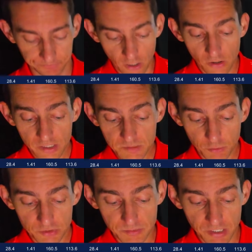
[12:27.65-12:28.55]
The highest
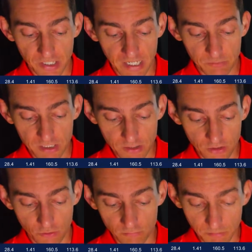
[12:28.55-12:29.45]
ball speed I had with the
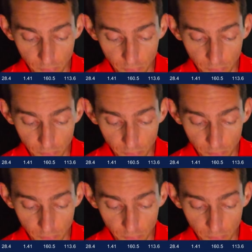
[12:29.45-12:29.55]
Uneekor